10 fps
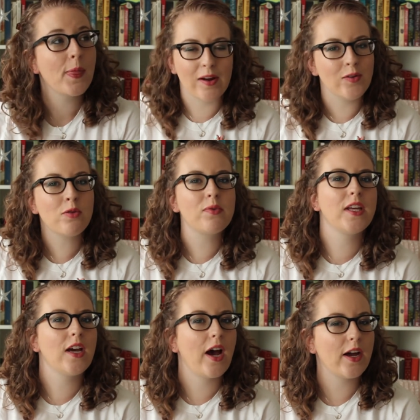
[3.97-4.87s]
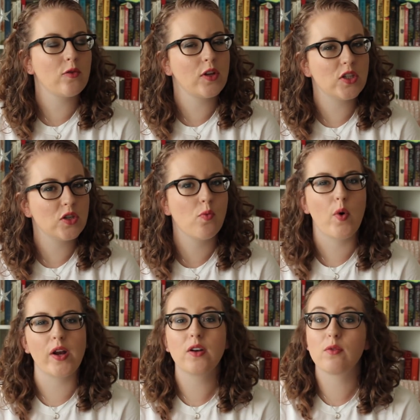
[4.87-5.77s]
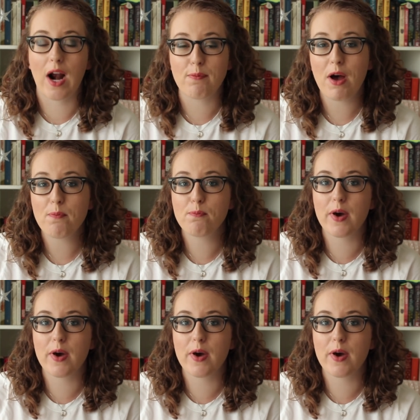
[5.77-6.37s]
Now normally I only do one wrap-up,